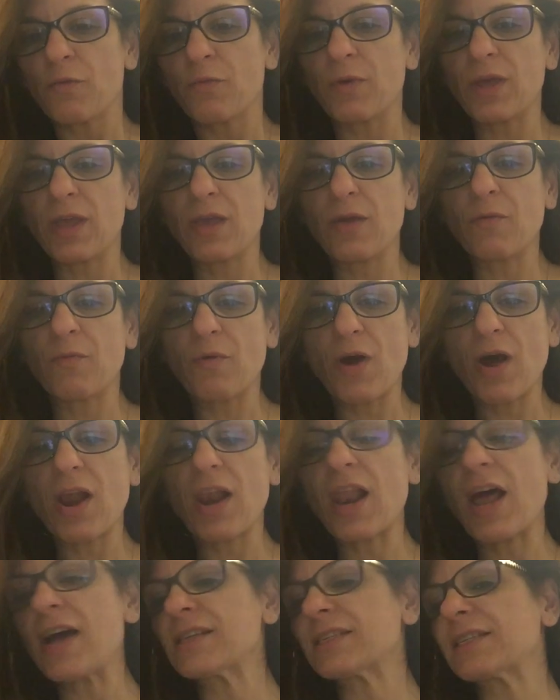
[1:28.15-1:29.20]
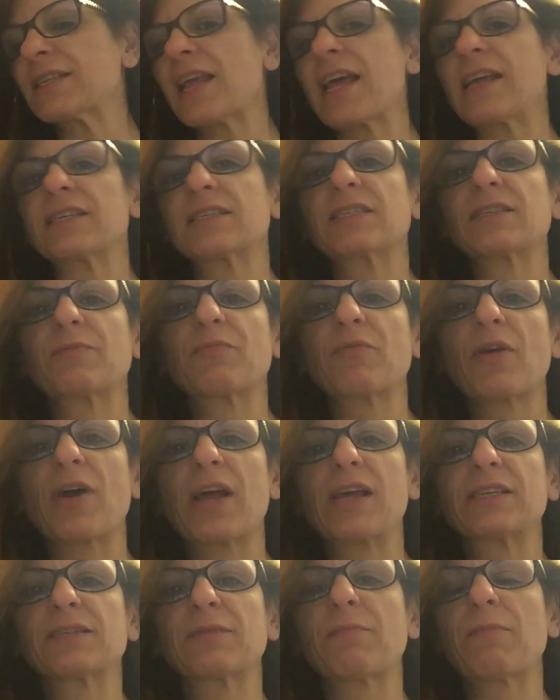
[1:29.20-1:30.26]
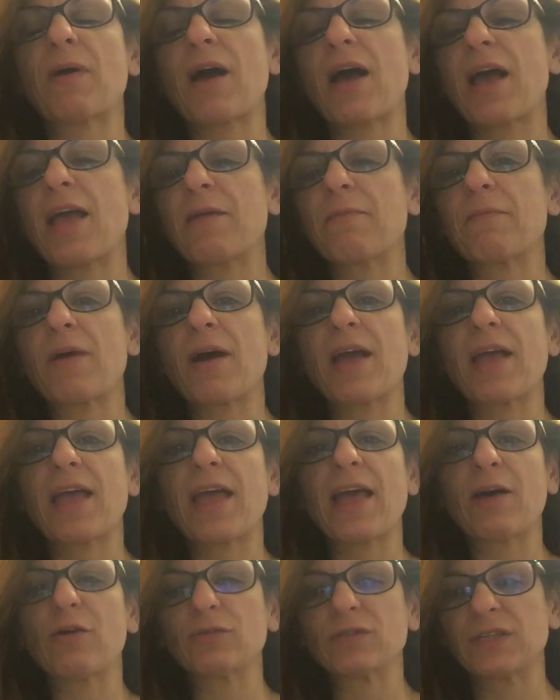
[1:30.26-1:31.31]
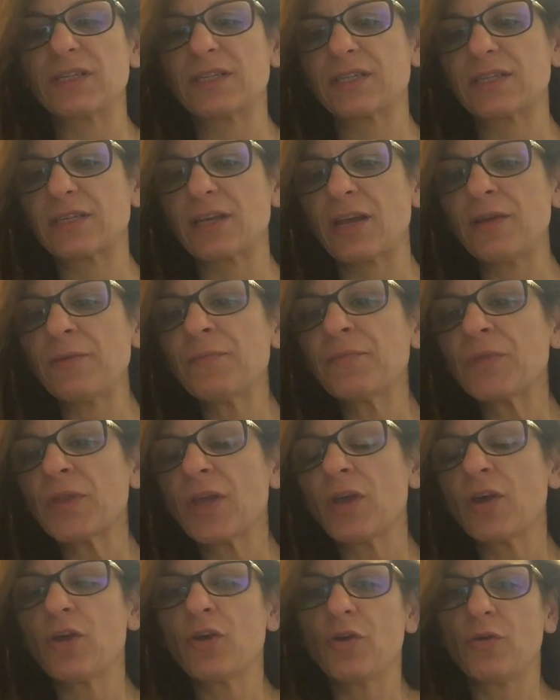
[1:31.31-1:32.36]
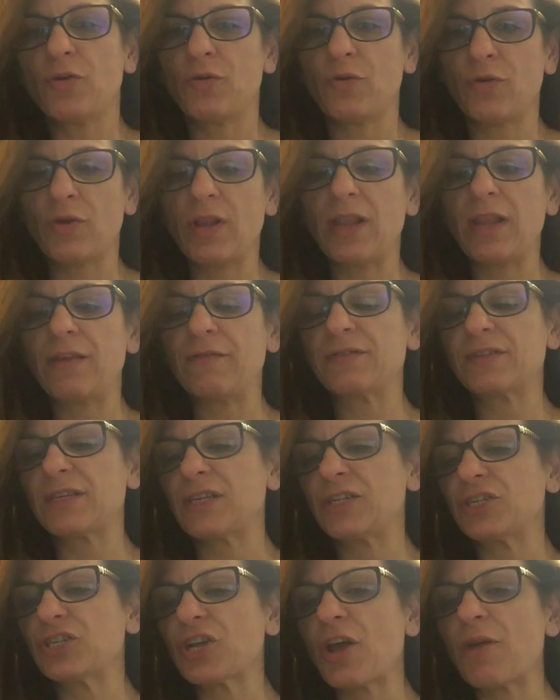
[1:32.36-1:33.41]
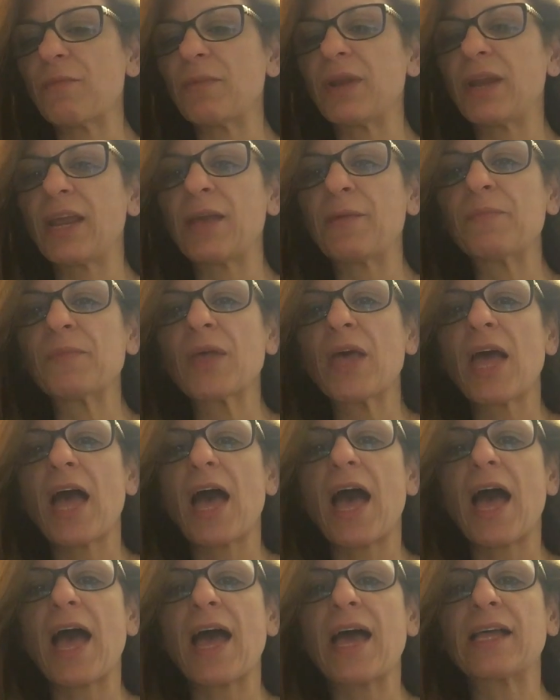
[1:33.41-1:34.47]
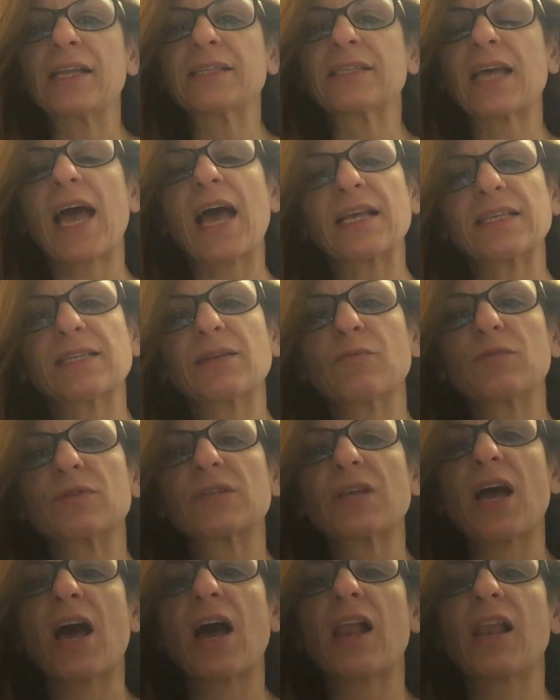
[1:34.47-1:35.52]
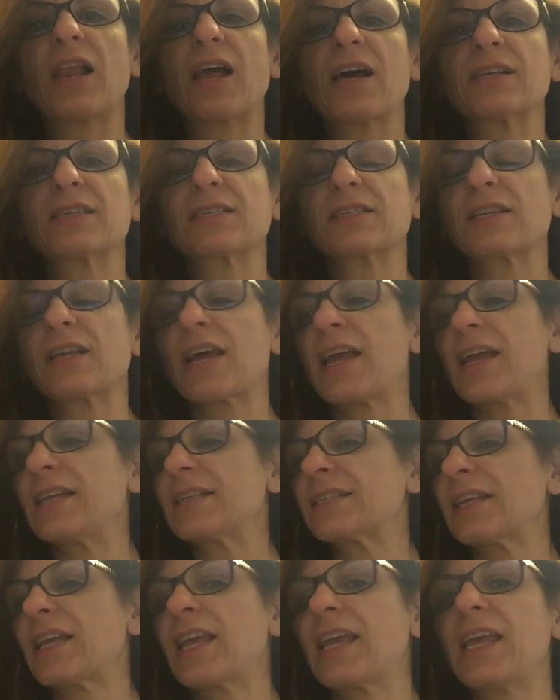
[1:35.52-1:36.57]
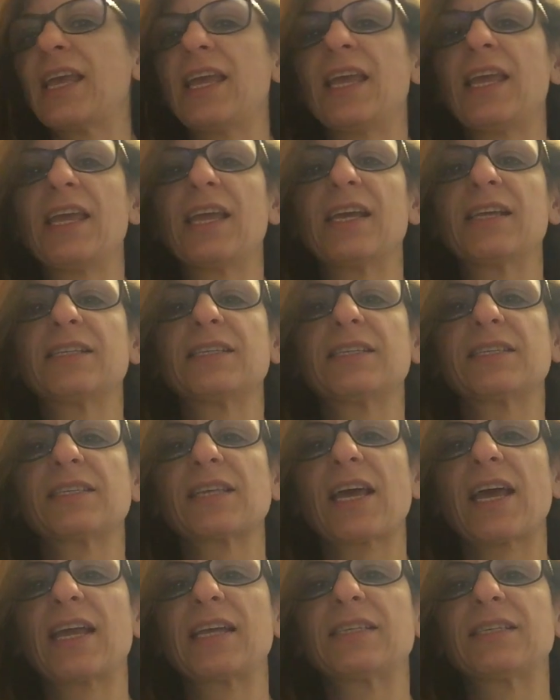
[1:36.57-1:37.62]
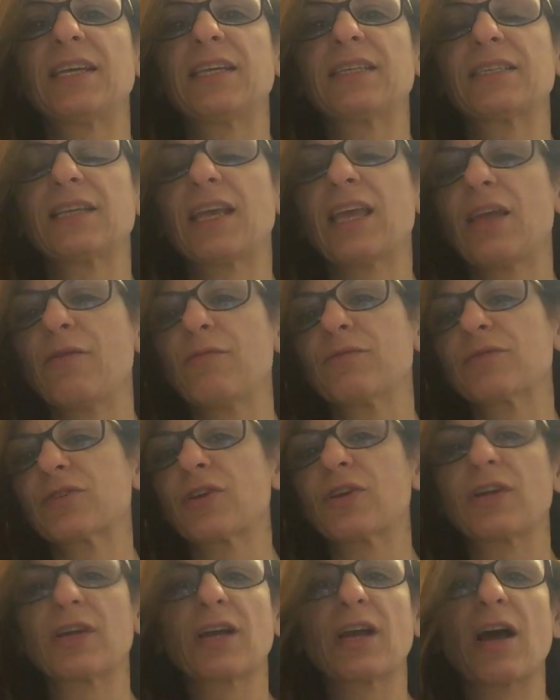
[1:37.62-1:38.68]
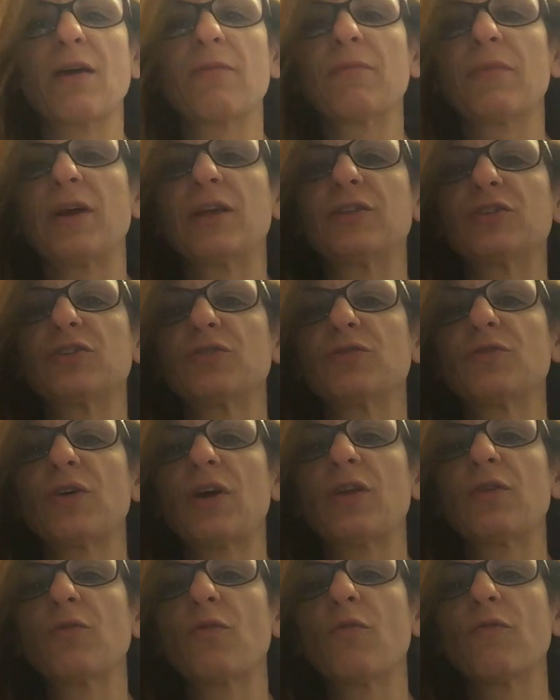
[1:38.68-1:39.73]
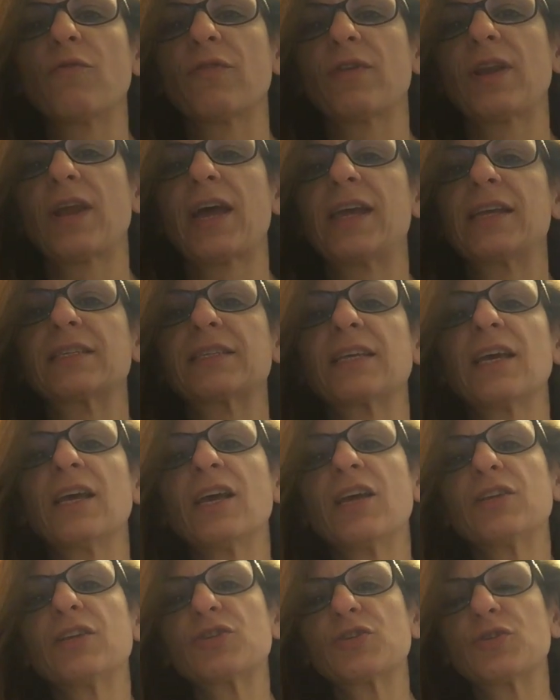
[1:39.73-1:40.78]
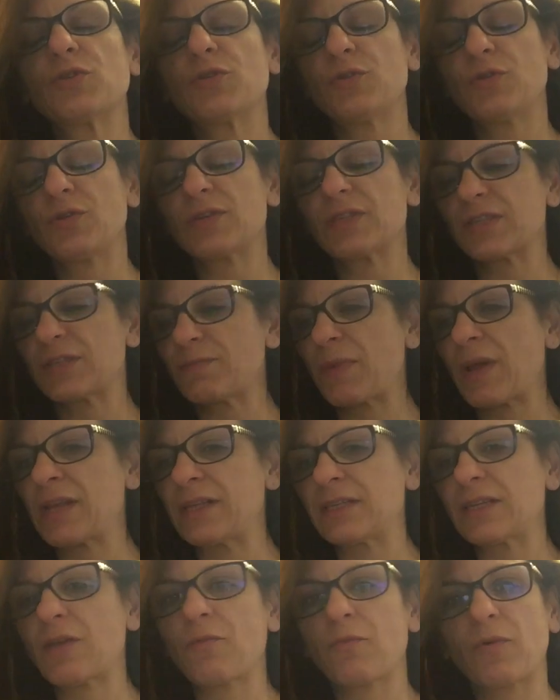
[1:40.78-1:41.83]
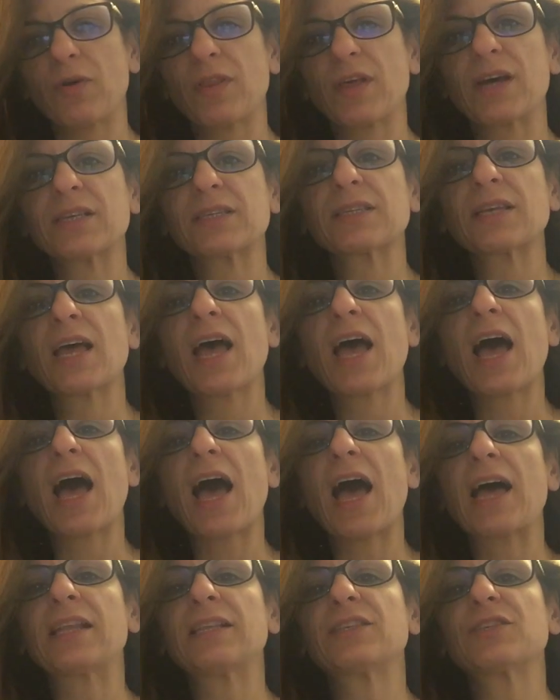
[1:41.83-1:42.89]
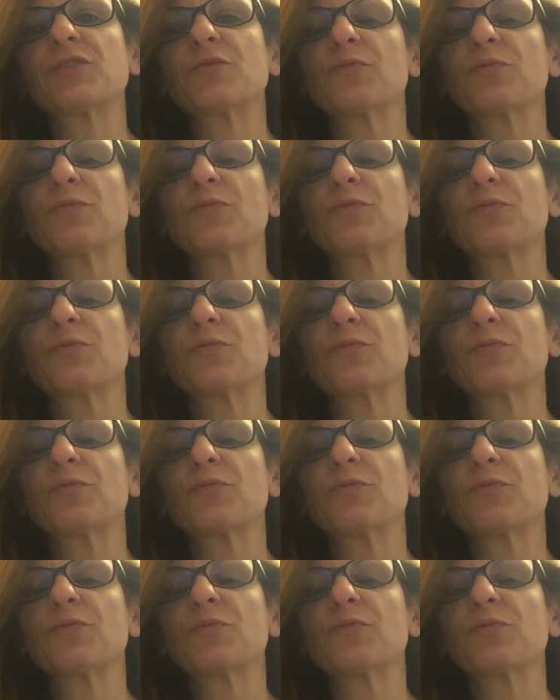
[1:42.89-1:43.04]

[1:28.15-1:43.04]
We were last night surprised by my eldest son, who lives in Germany, and as it was our last night, he decided he was going to come and do an overnight to spend it with us and